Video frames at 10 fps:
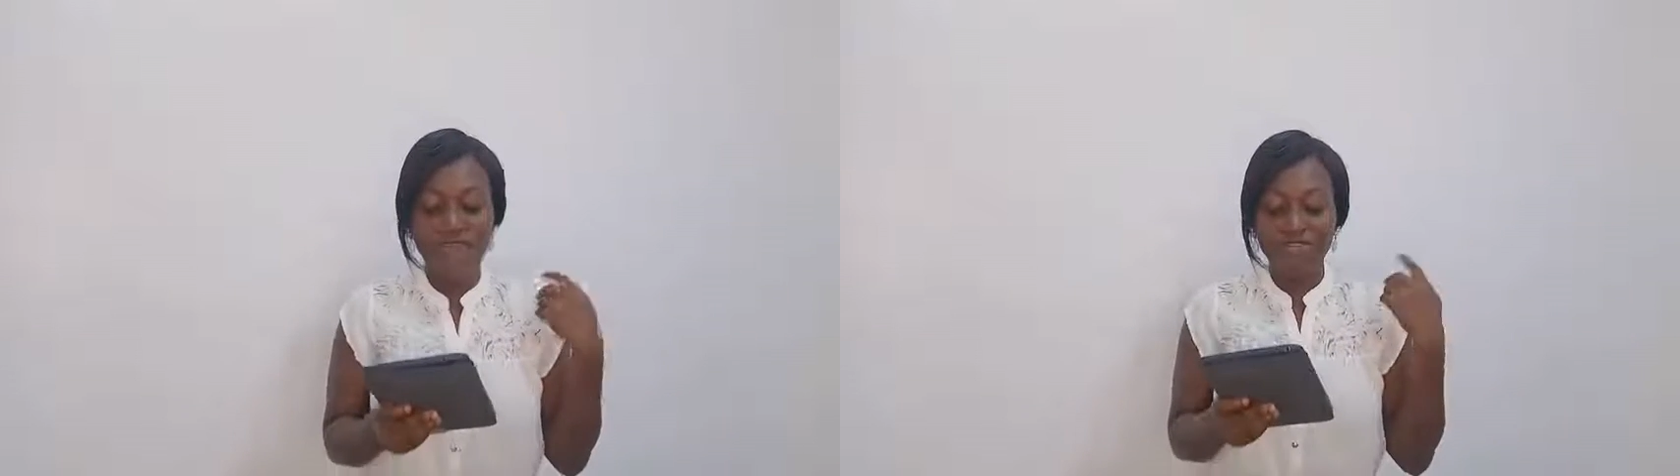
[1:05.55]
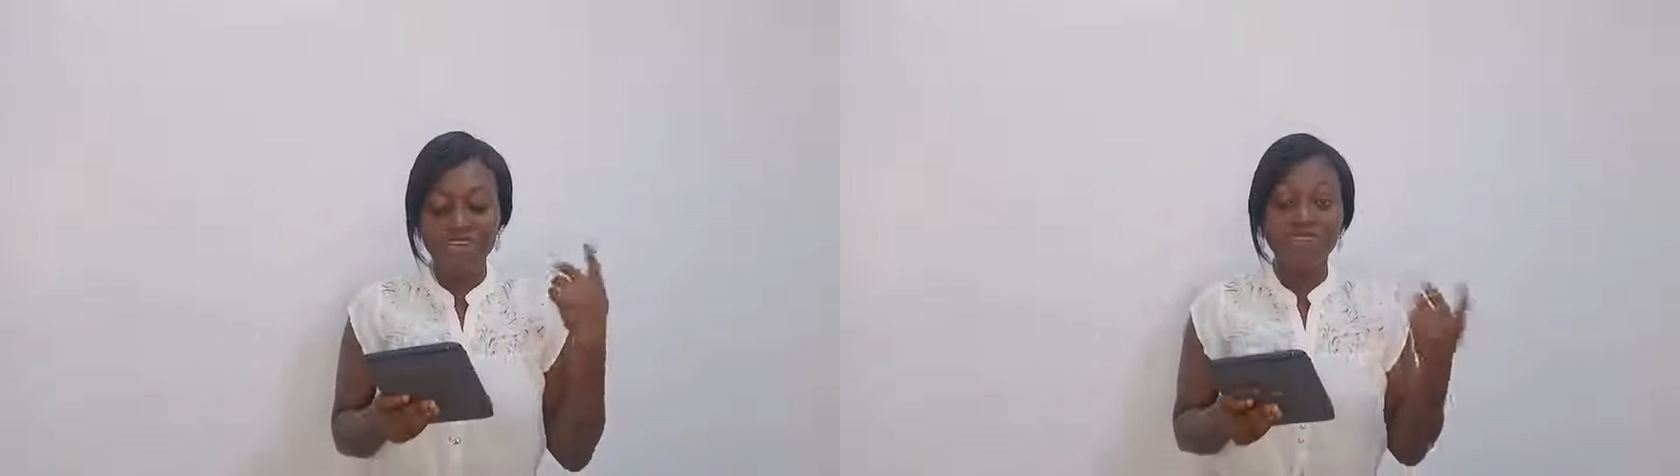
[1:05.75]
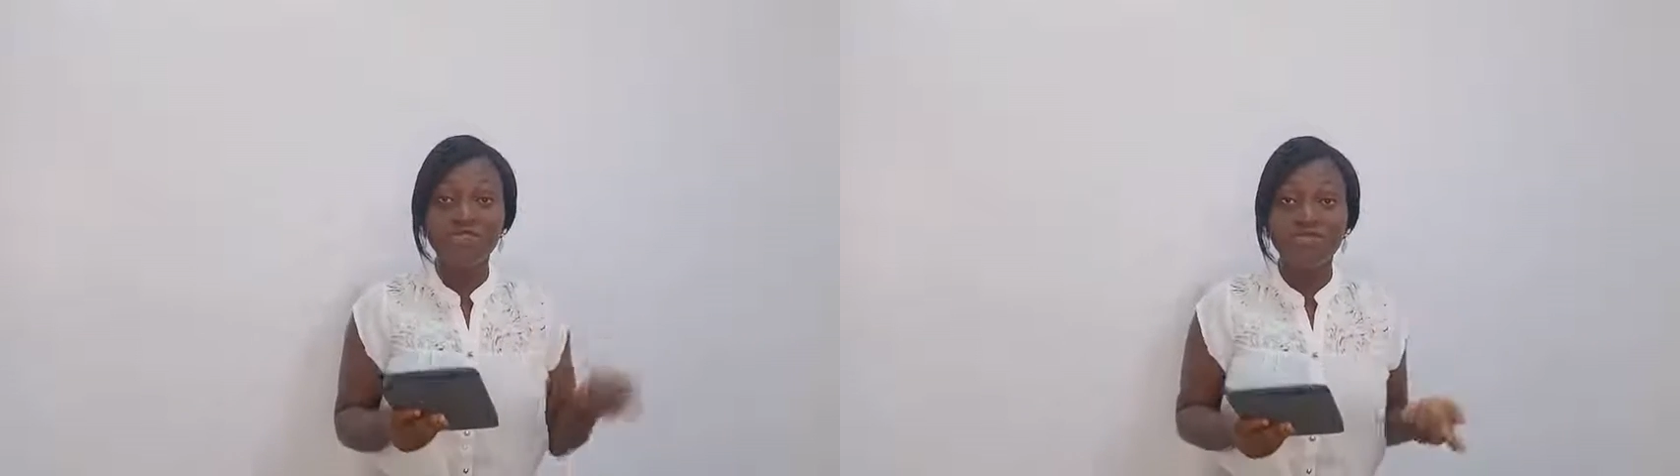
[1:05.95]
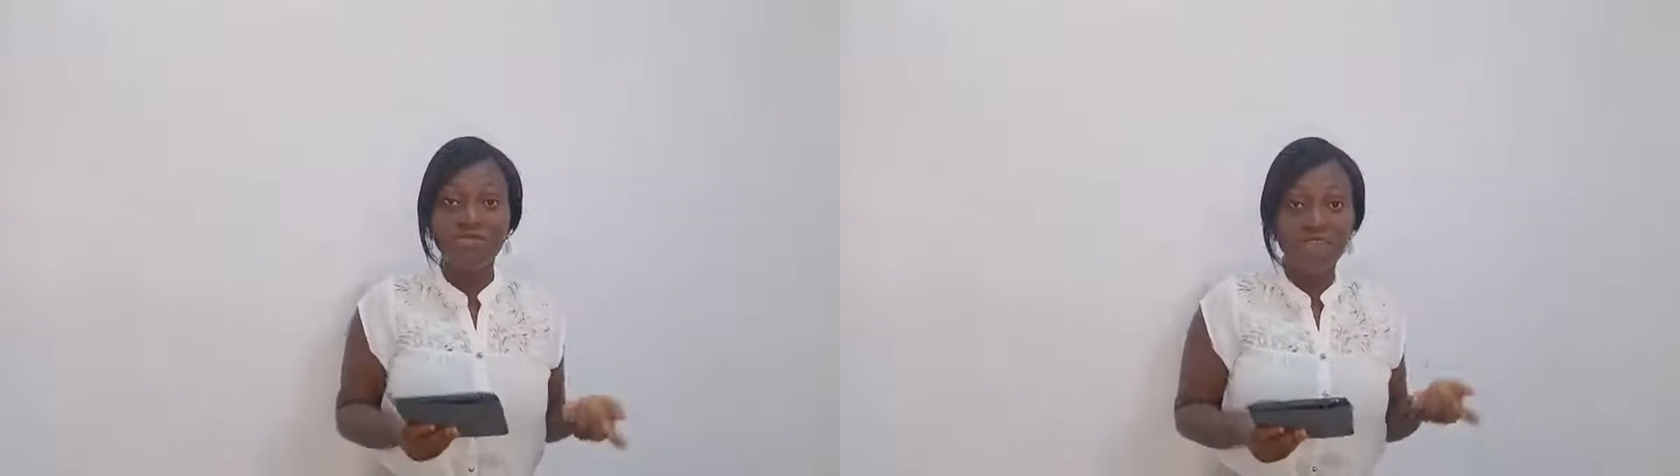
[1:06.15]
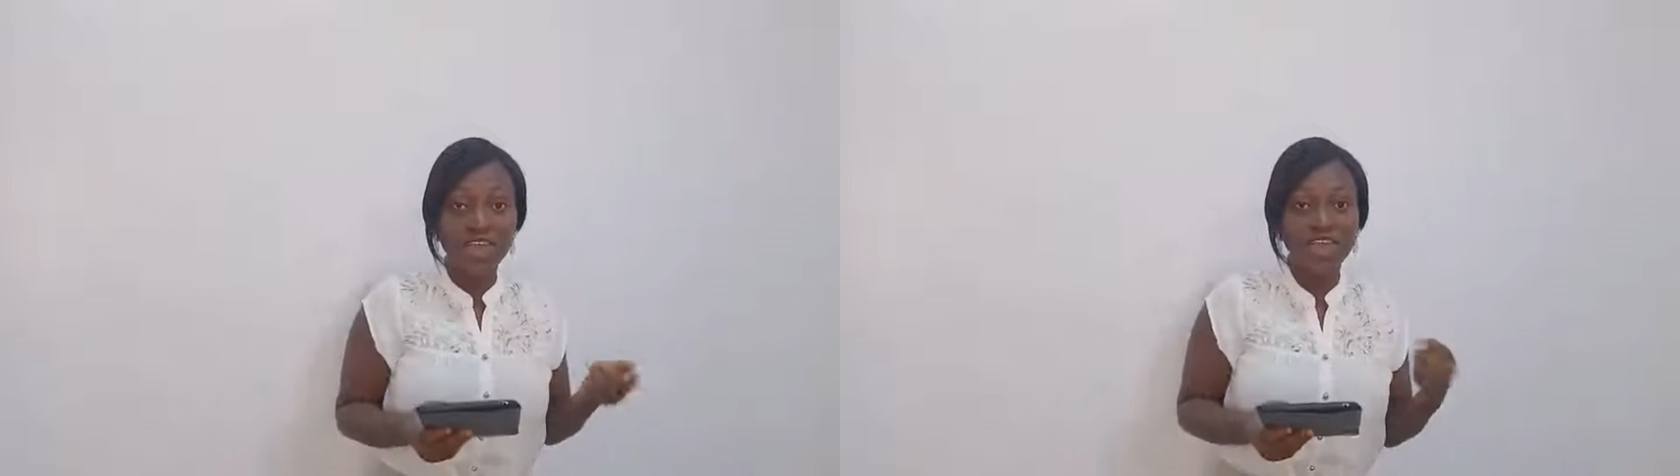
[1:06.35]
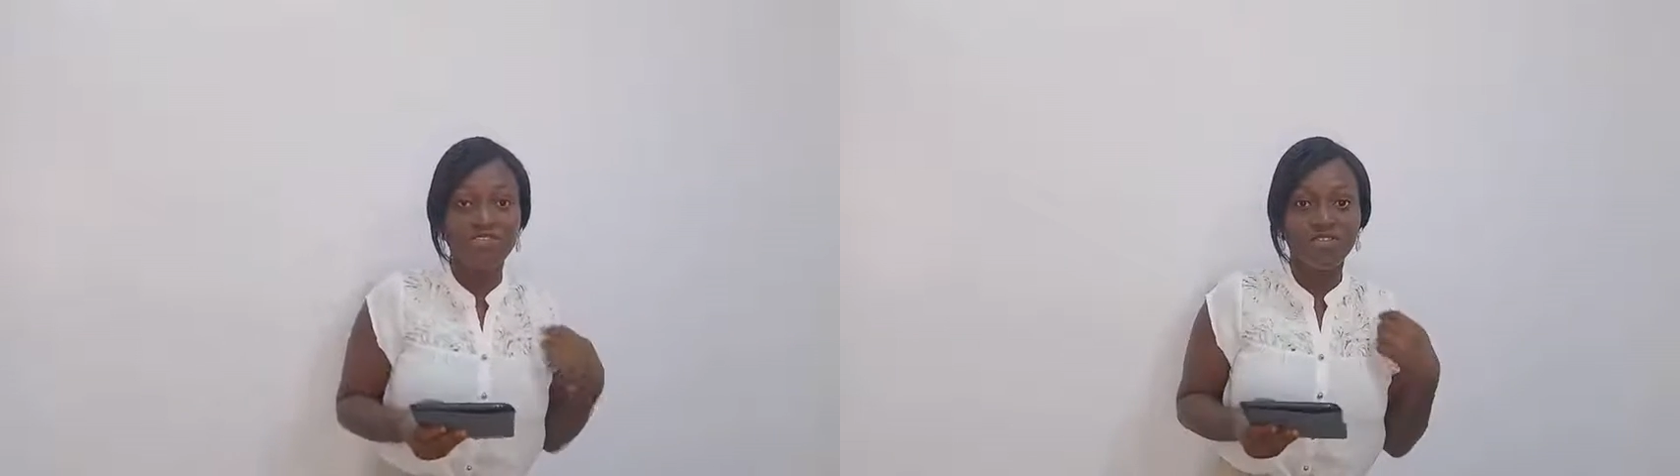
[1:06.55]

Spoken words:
have history,